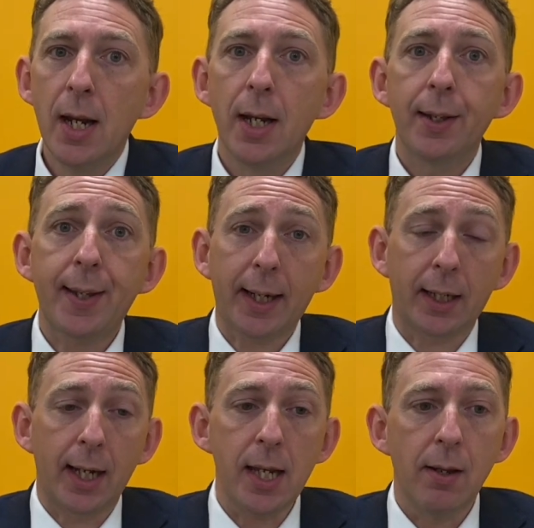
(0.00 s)

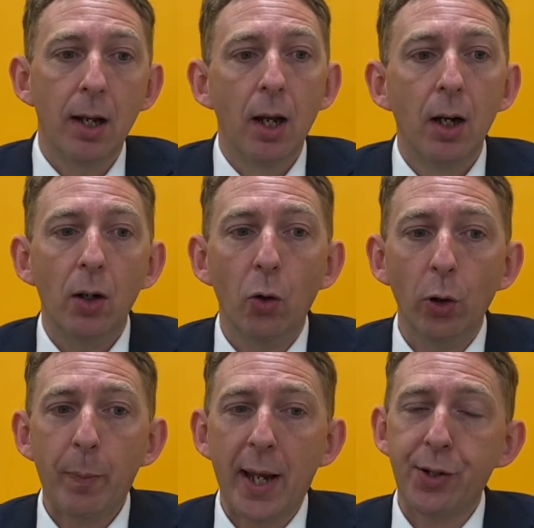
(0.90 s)
Secondly,
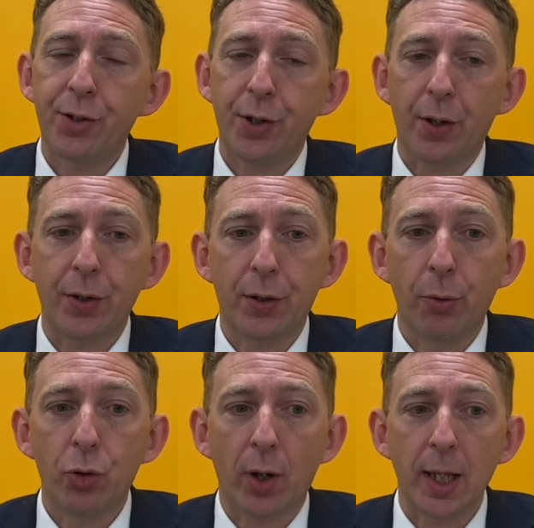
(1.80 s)
all passengers on
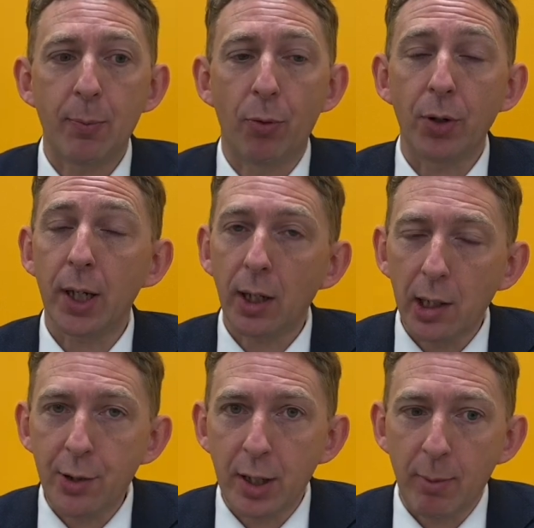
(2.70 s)
school transport,
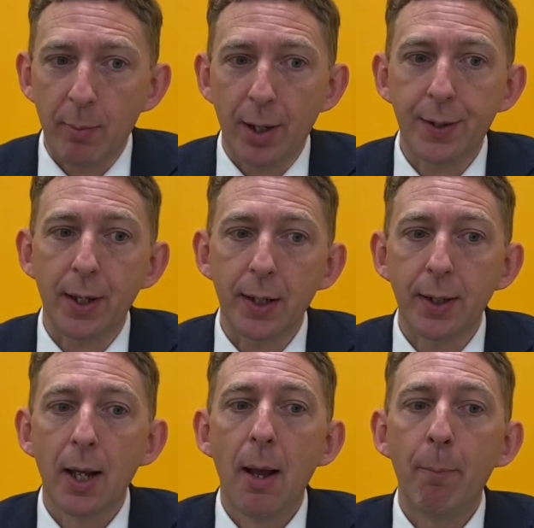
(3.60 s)
including minibuses,
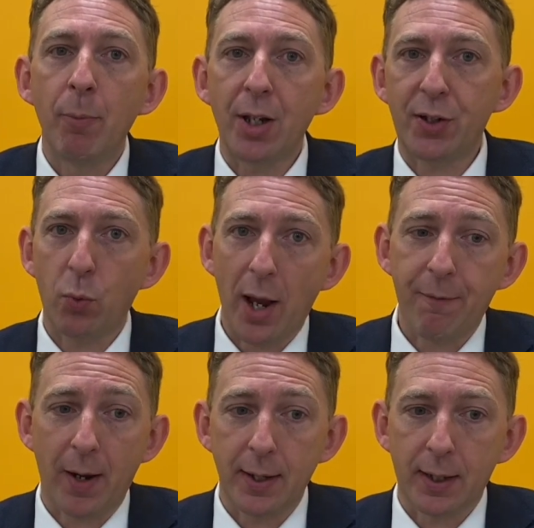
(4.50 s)
must wear
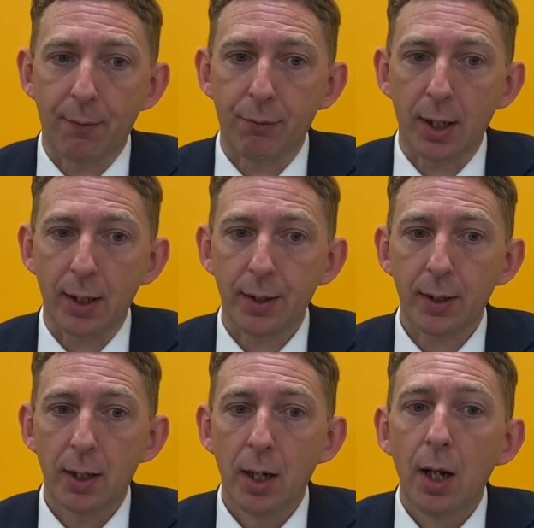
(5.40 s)
face coverings.
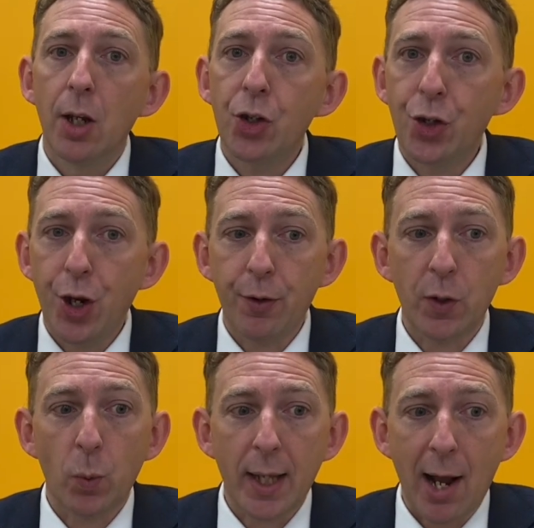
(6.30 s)

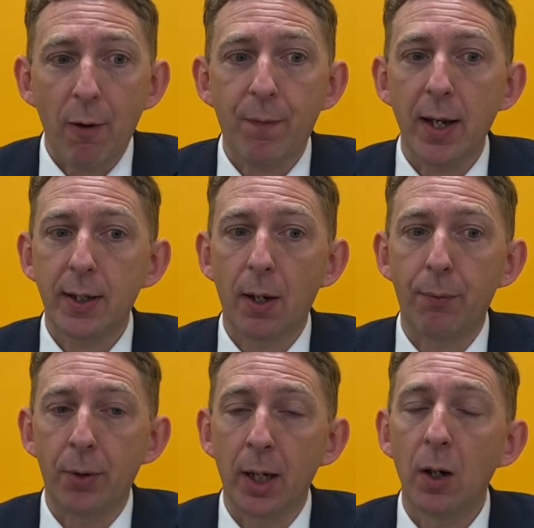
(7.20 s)
Students without a face
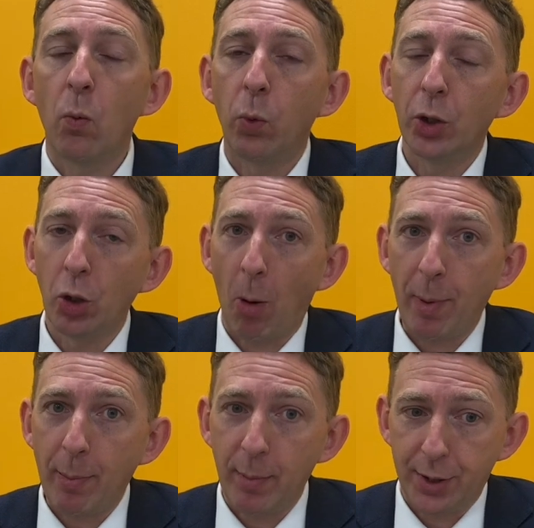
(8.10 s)
covering will not
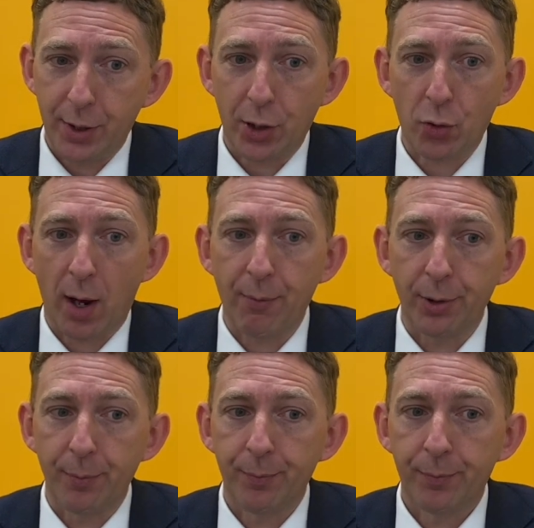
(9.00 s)
be permitted to
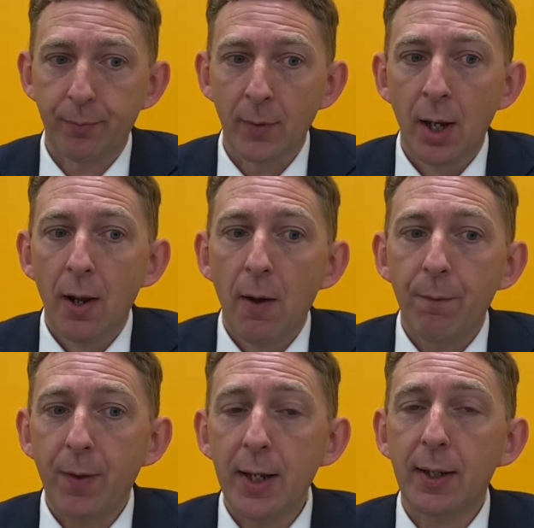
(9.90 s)
travel.
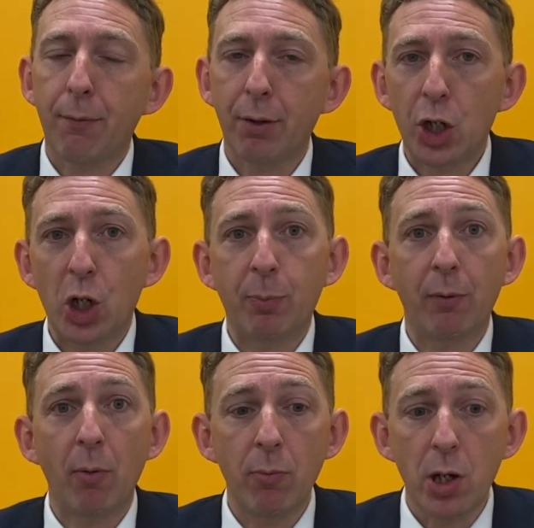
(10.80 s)
Face coverings should be
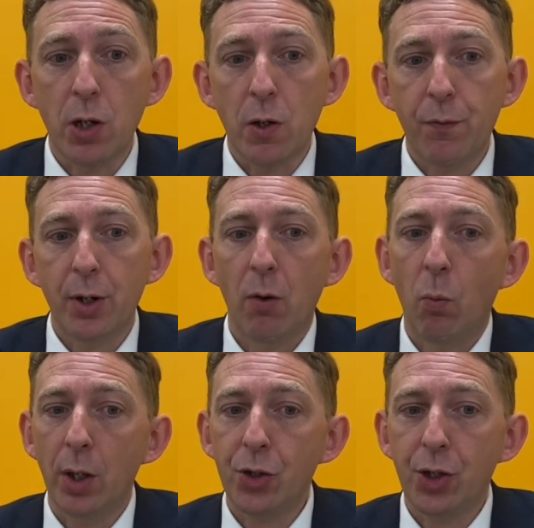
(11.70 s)
removed
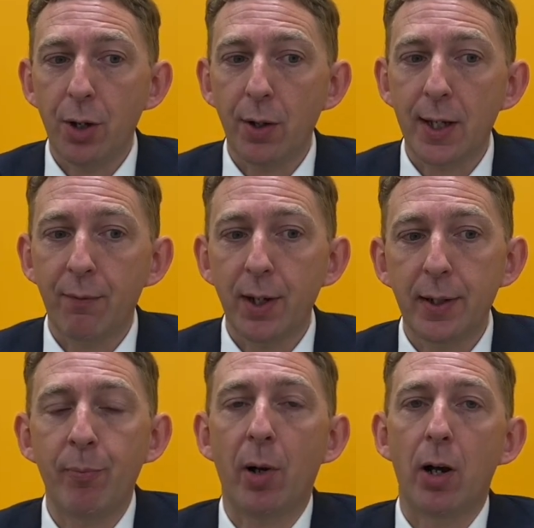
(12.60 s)
once students have
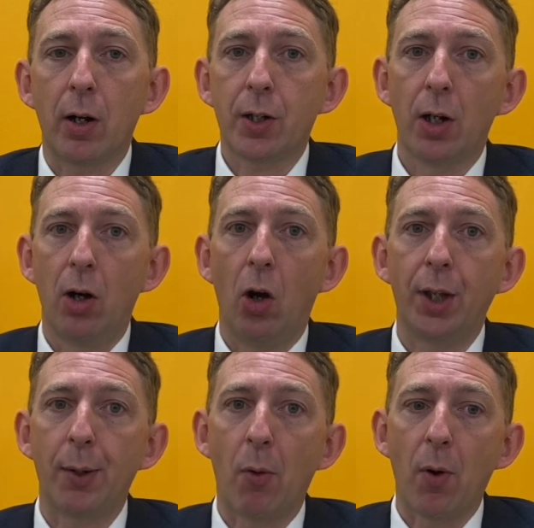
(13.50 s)
disembarked on
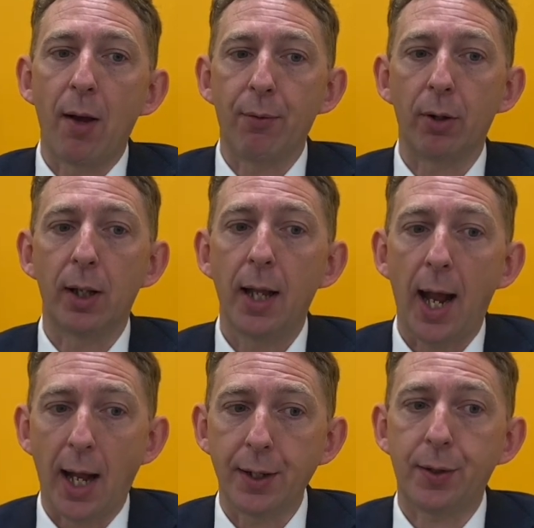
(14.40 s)
their arrival
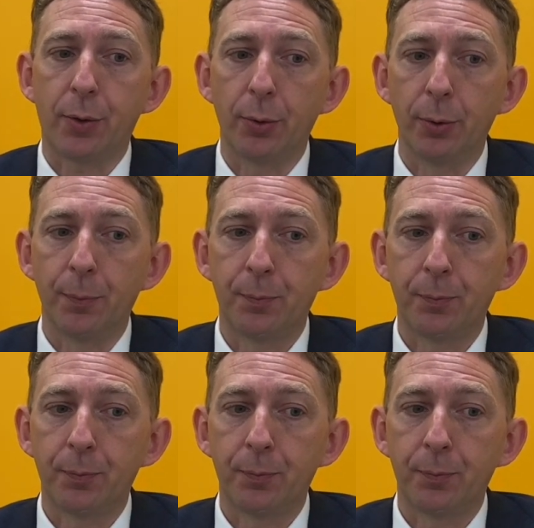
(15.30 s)
at school.